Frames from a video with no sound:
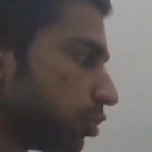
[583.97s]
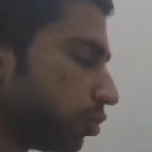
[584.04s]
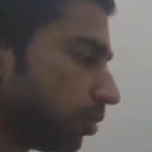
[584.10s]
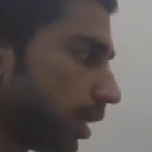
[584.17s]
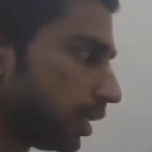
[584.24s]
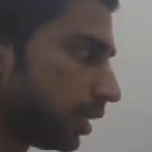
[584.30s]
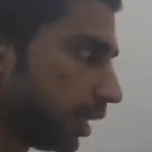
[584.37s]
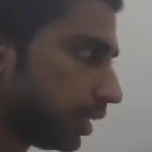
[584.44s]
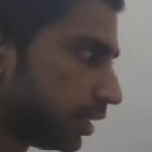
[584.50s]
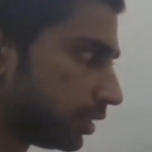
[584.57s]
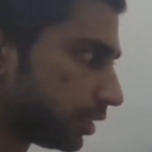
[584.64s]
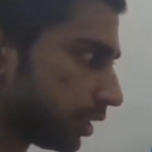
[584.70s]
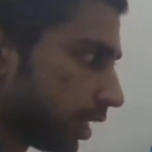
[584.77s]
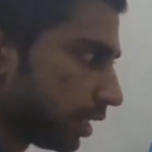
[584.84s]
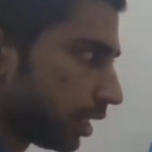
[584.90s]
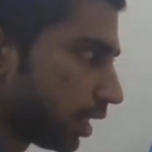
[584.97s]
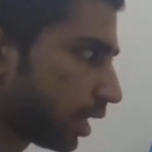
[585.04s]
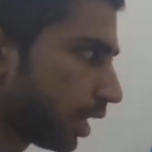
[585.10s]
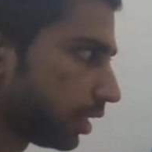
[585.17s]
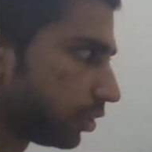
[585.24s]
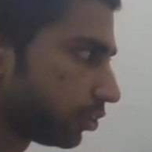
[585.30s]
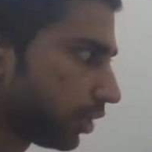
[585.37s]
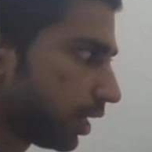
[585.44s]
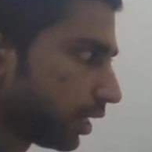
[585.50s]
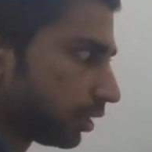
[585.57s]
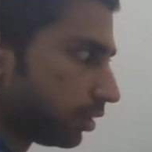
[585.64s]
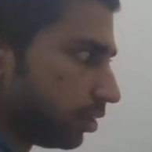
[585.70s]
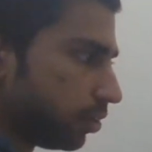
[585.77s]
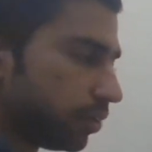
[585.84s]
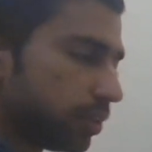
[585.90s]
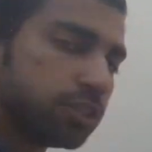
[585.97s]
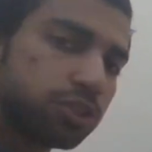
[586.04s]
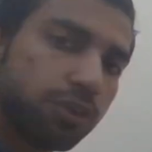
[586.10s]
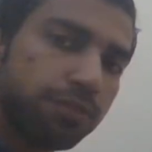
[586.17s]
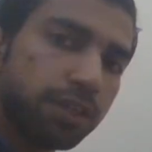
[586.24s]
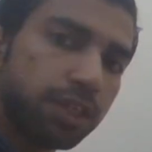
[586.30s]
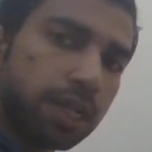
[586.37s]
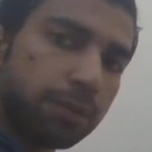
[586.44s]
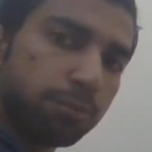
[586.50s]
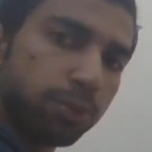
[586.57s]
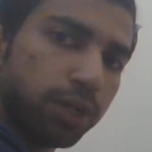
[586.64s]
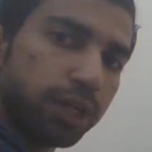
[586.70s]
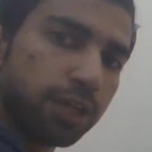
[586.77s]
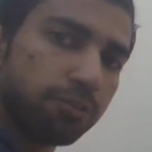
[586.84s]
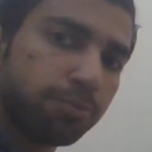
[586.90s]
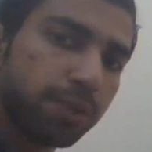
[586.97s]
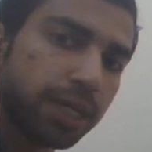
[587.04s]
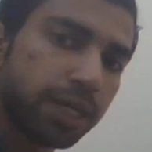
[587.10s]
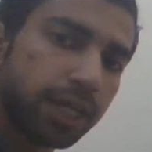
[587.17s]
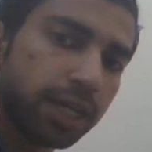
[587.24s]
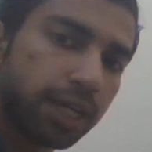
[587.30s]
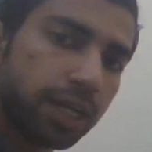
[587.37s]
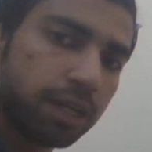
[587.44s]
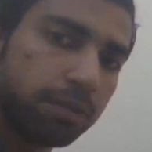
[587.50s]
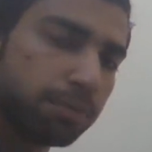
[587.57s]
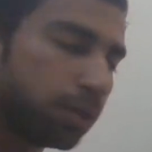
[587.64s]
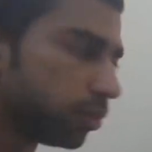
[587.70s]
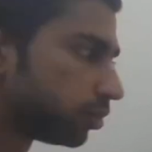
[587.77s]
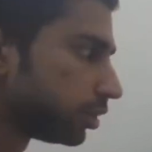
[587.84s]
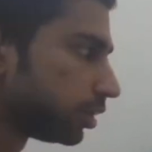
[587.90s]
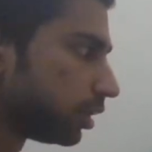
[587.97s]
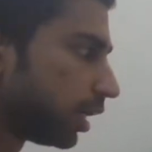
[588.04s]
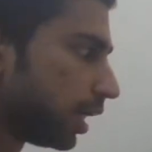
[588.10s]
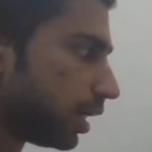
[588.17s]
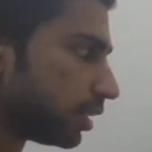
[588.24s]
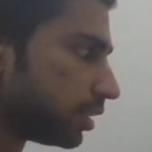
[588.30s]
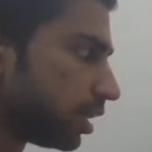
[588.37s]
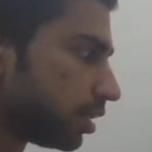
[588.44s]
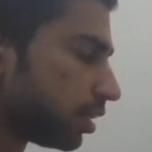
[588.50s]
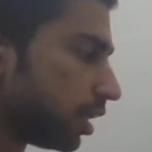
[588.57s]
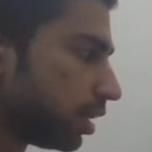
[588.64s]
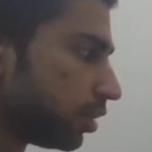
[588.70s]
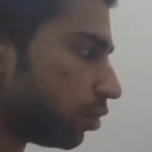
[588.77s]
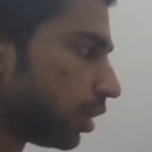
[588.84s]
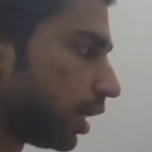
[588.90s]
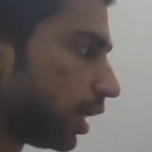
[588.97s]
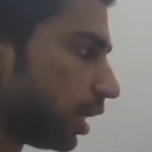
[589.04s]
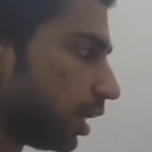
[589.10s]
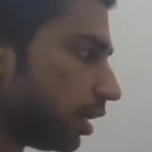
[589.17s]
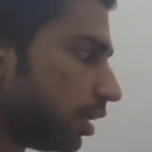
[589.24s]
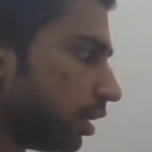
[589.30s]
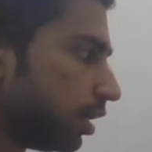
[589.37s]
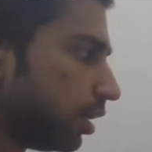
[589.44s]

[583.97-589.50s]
so at least Keita can track the runs of the Napoli left back and help out Alexander-Arnold and